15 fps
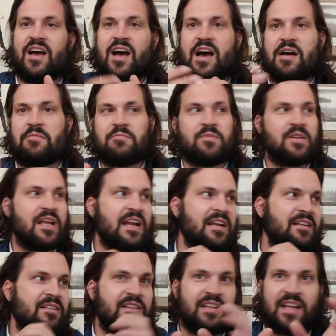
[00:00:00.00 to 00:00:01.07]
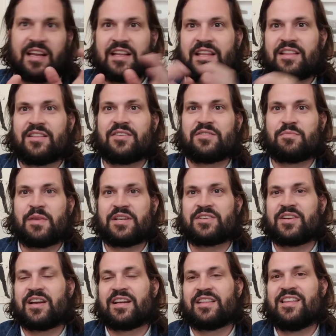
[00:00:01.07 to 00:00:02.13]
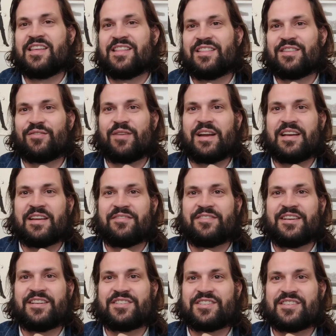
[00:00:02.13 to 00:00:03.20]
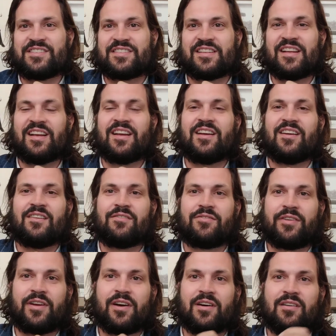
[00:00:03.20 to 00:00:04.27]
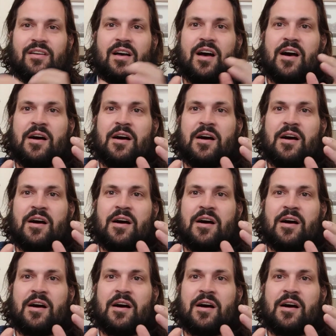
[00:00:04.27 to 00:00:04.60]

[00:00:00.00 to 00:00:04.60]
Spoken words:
gotta get those. Make sure I get the right definitions for y'all.